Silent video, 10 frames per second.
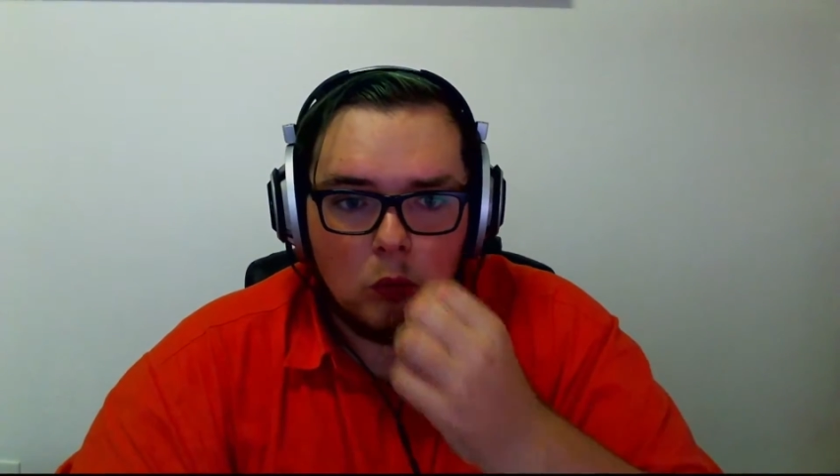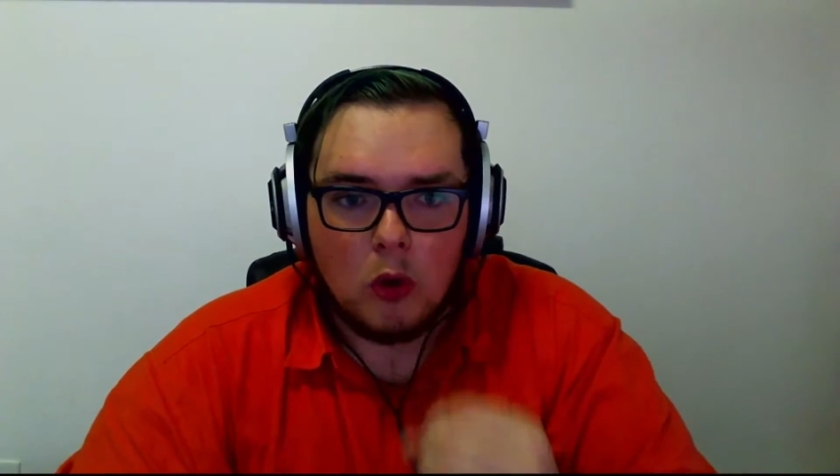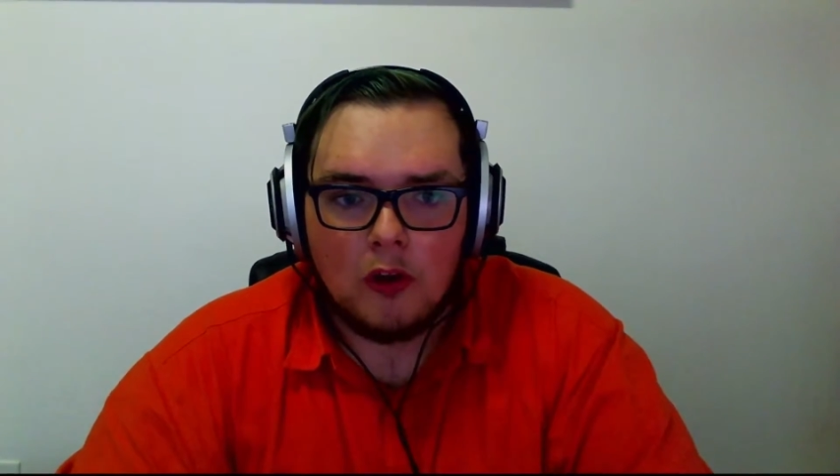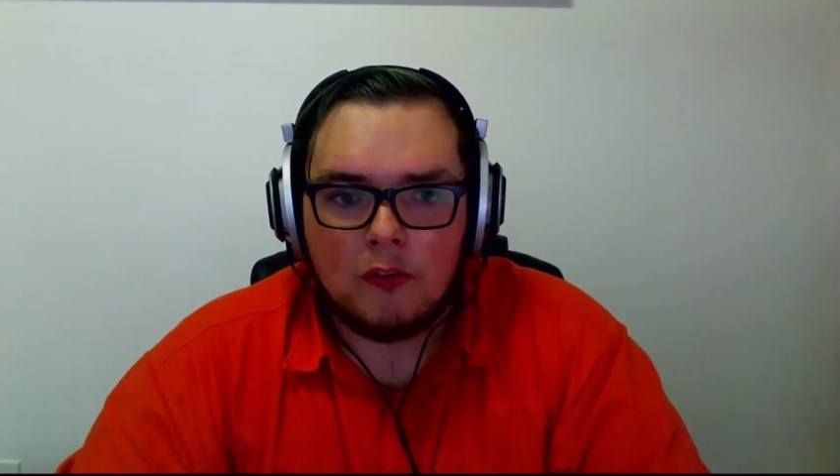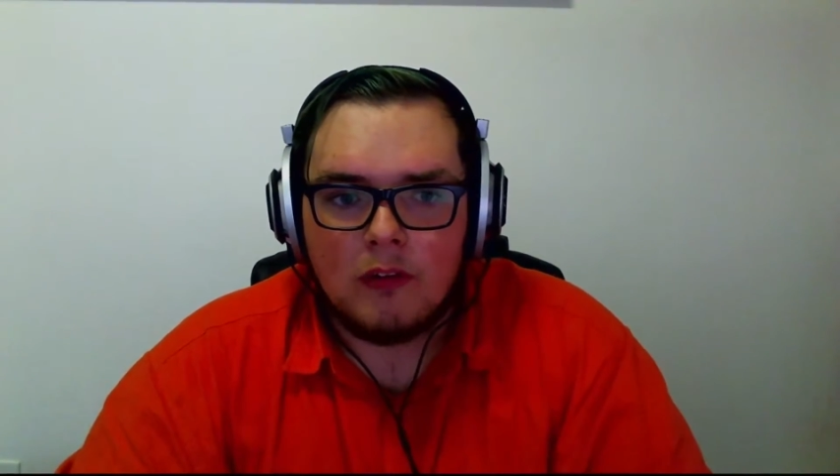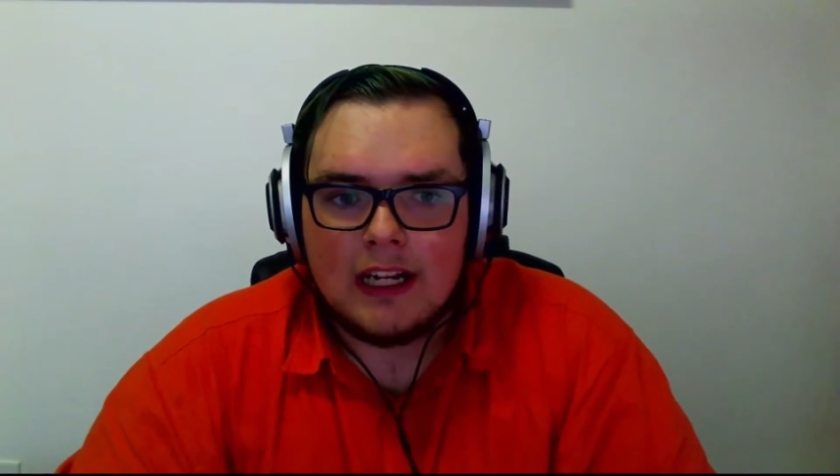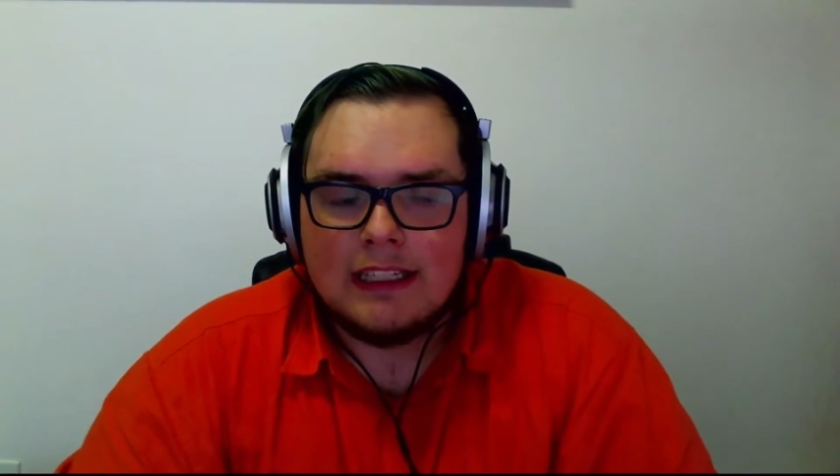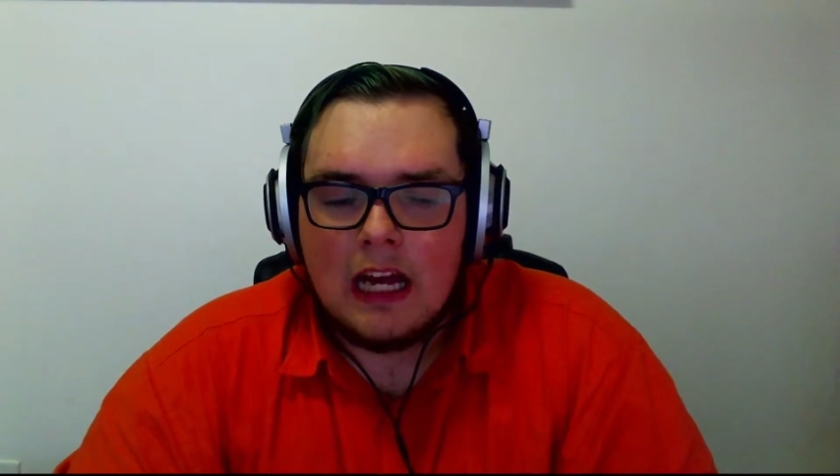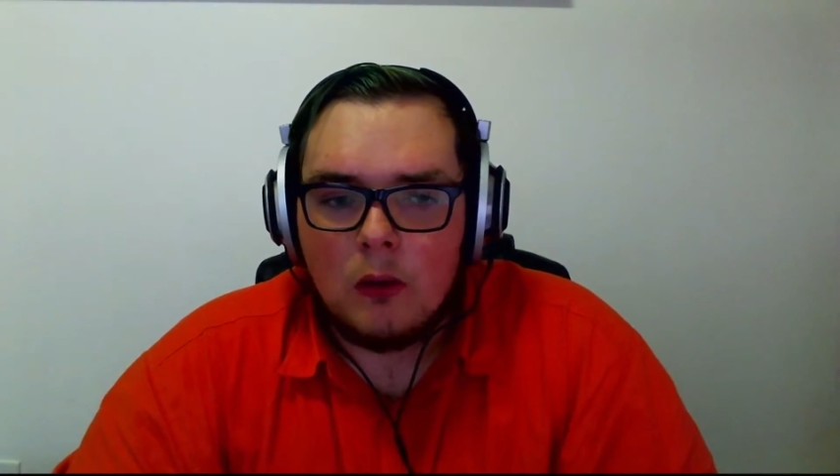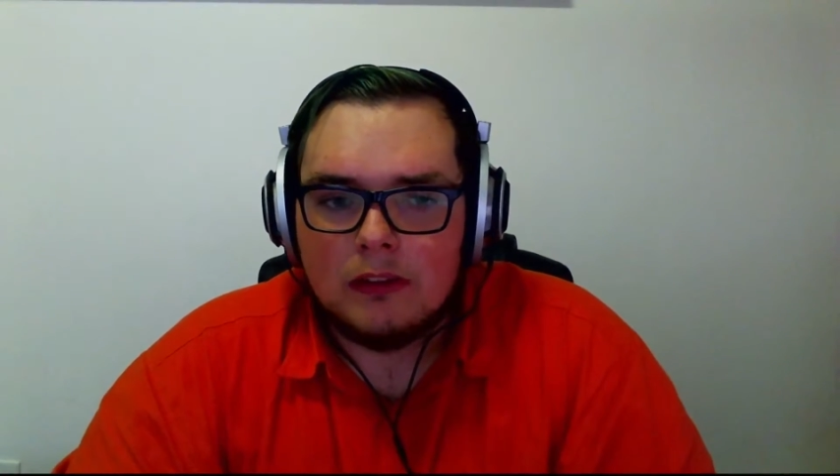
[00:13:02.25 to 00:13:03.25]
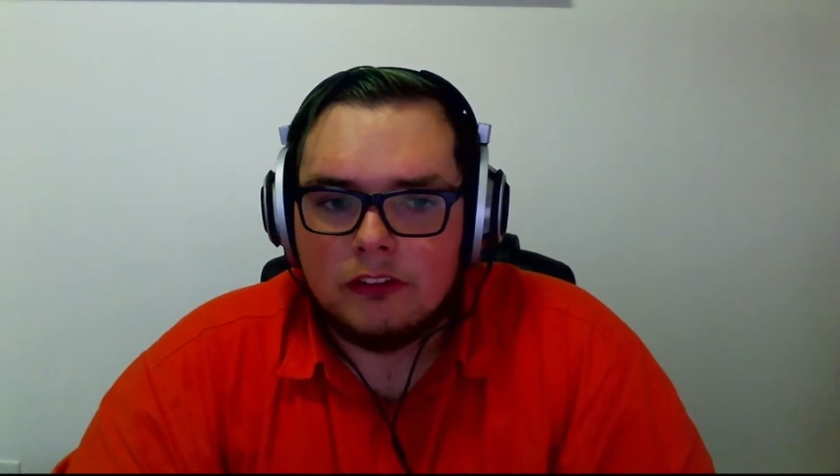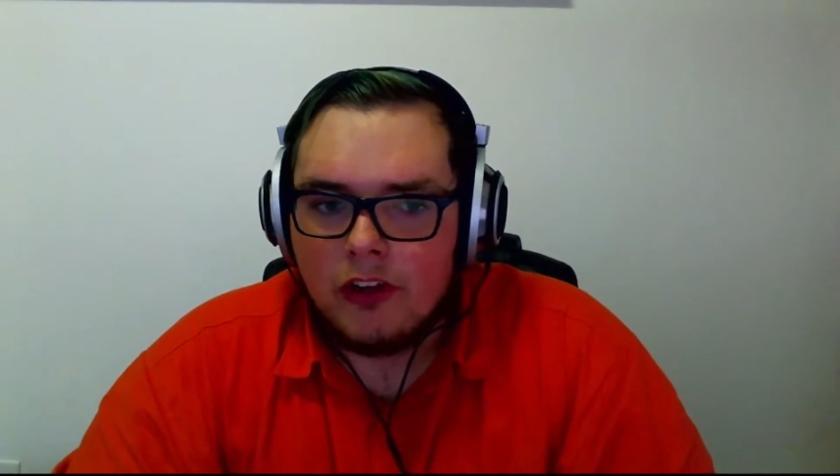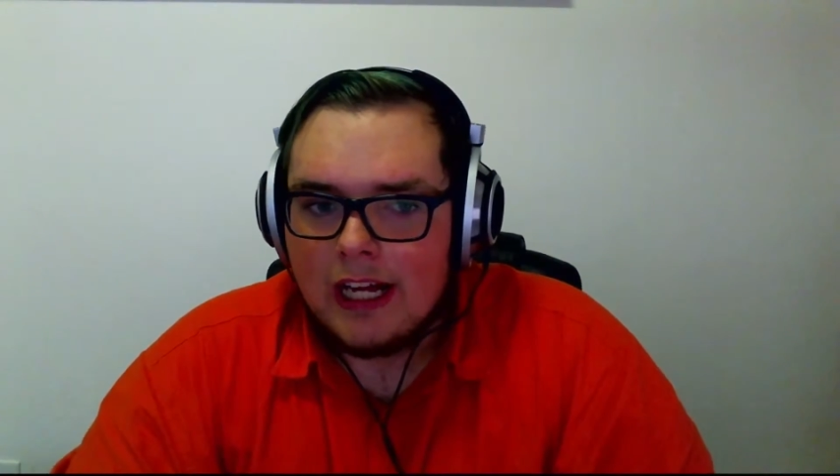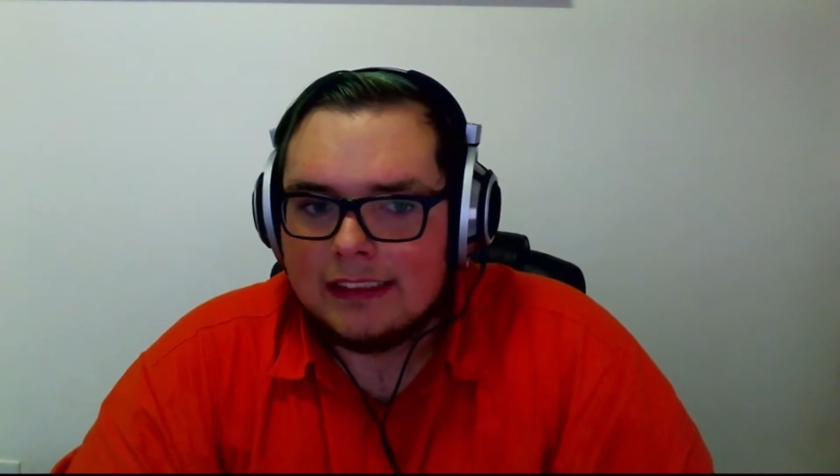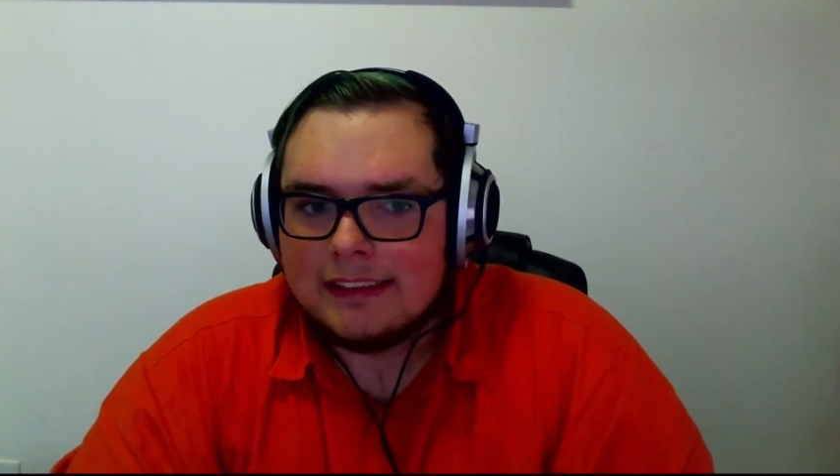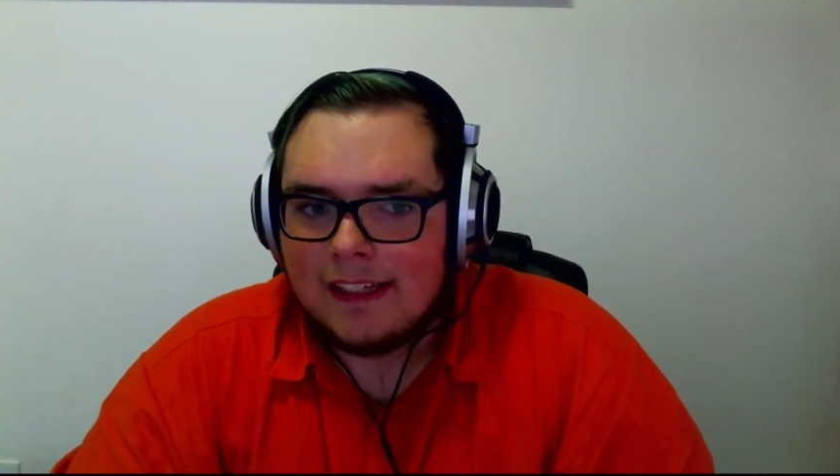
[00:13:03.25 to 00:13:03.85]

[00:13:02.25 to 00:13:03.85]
worth right now in rands, I